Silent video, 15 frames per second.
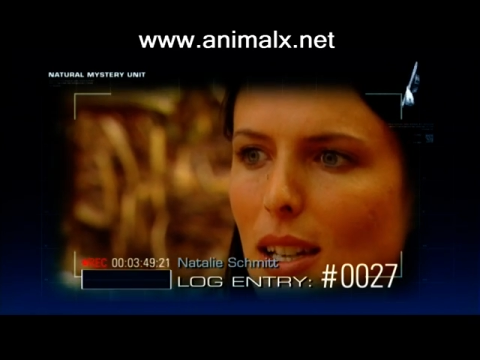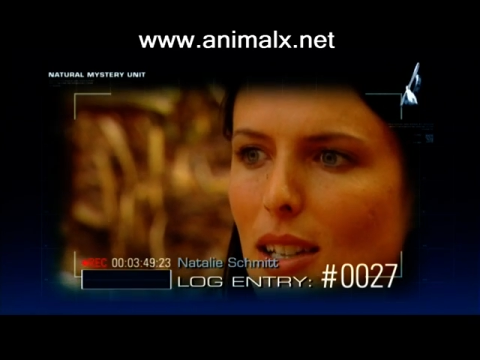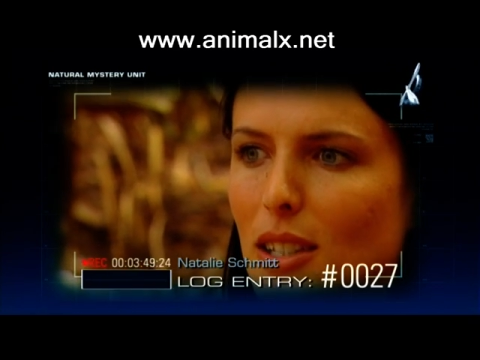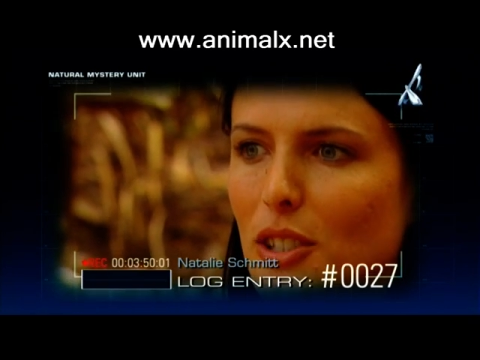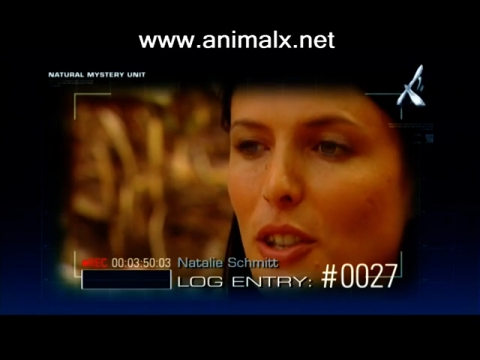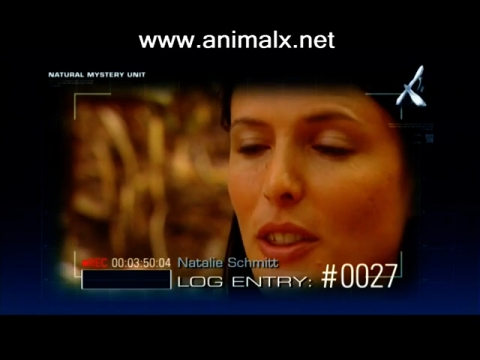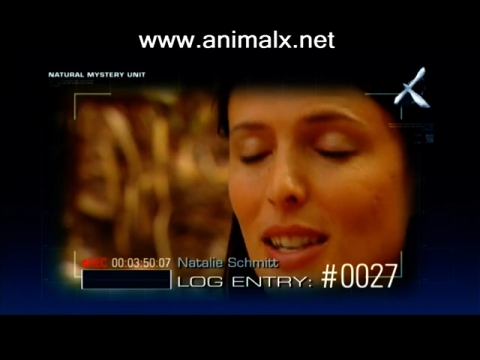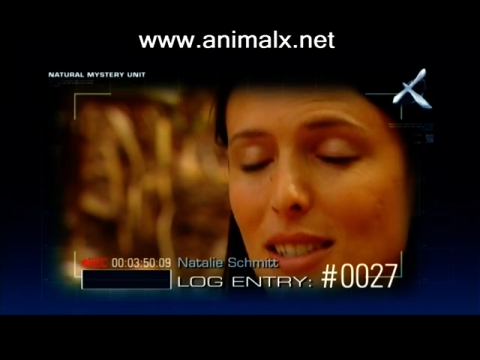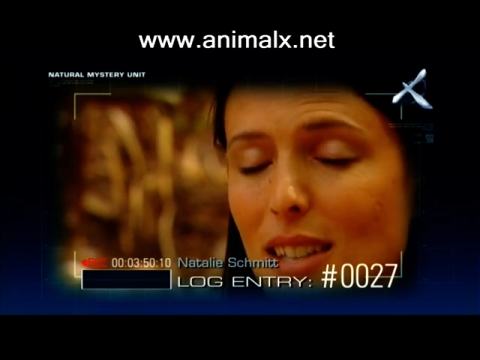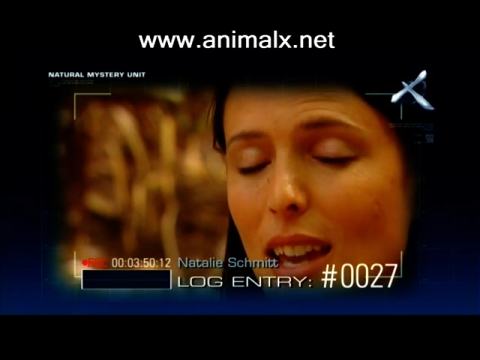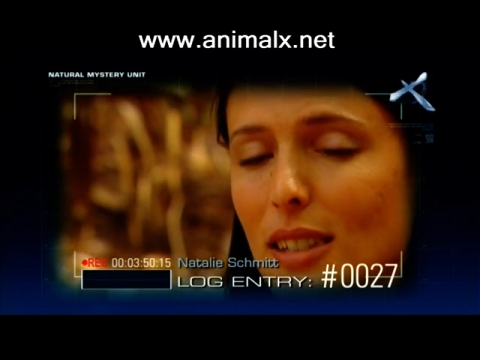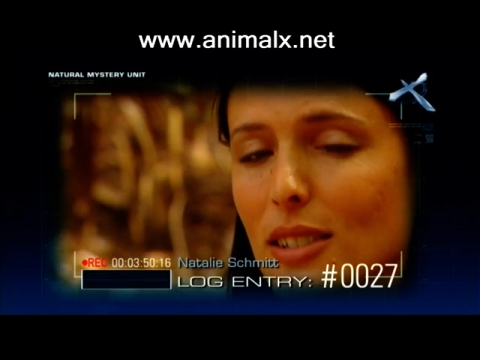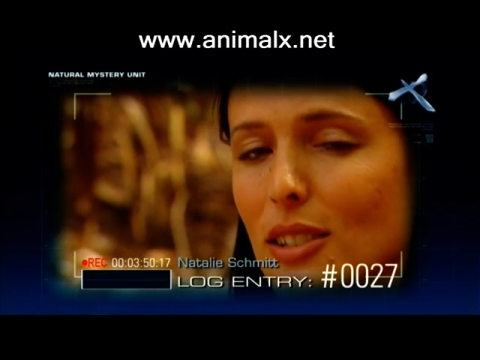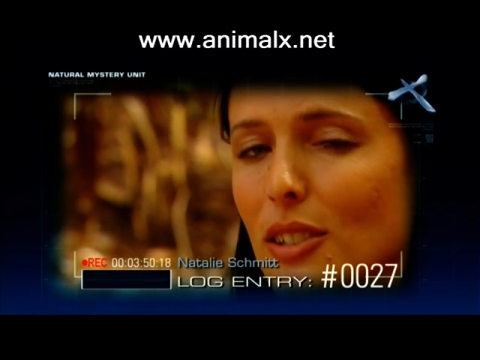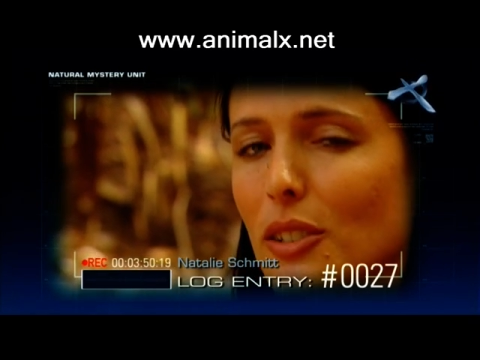So that
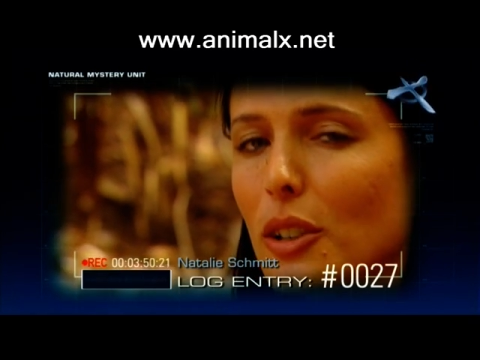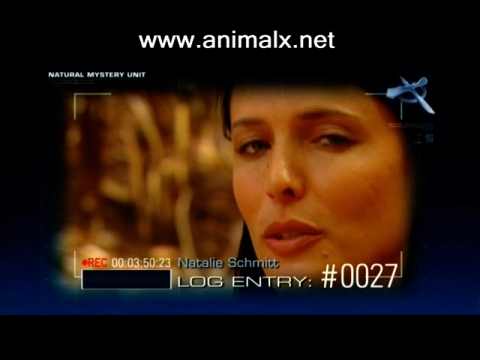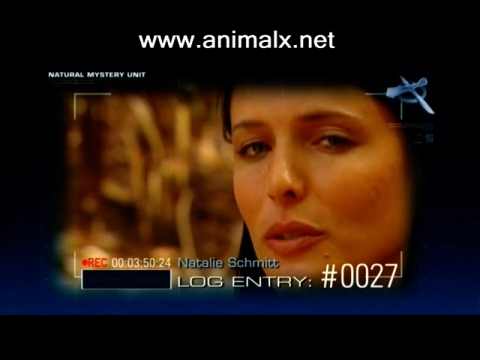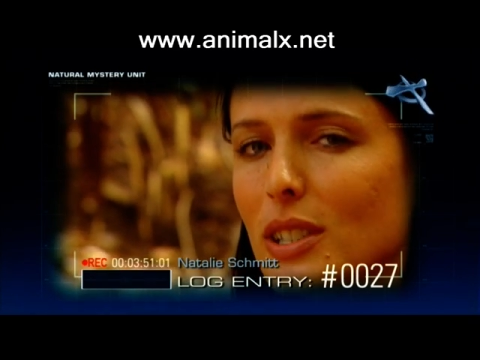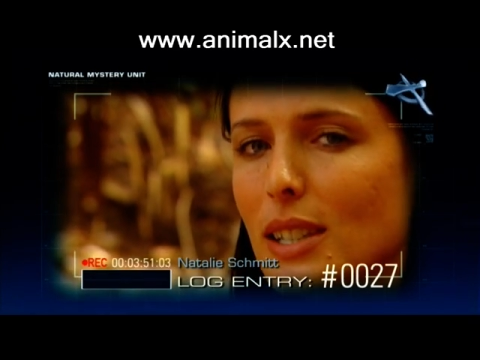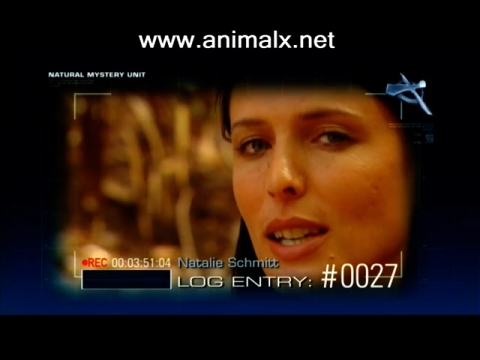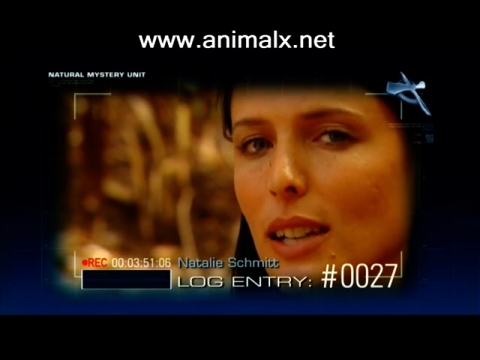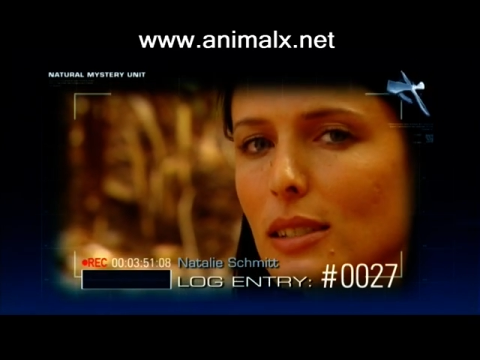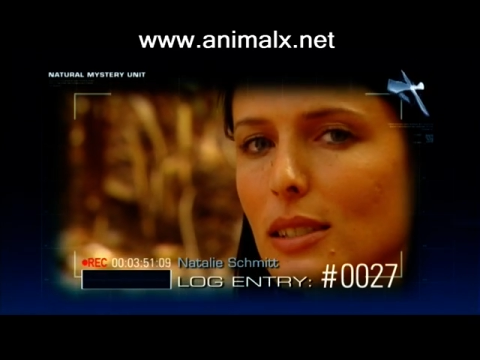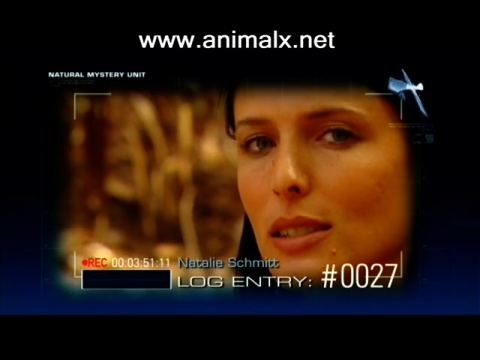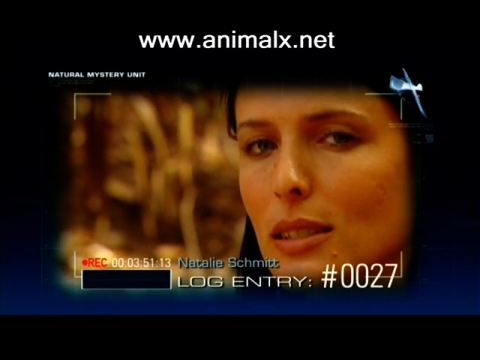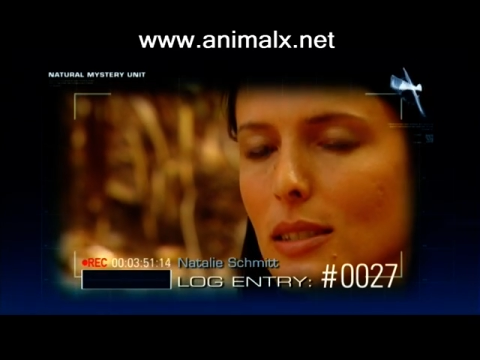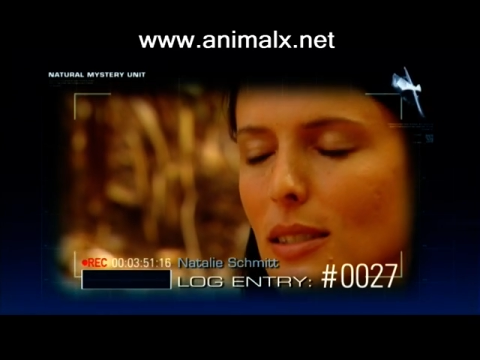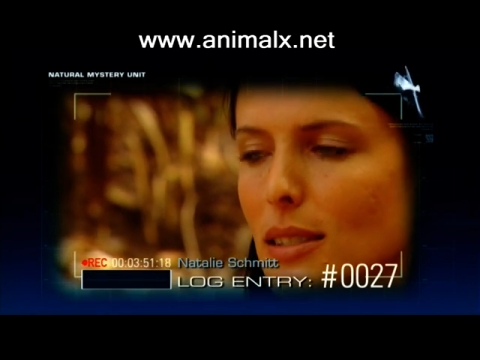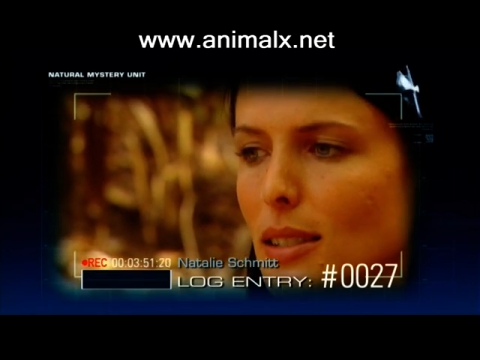takes a lot of
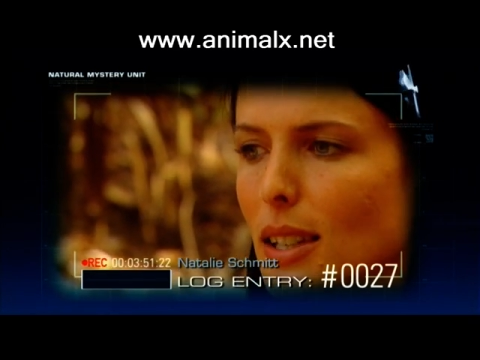intelligence.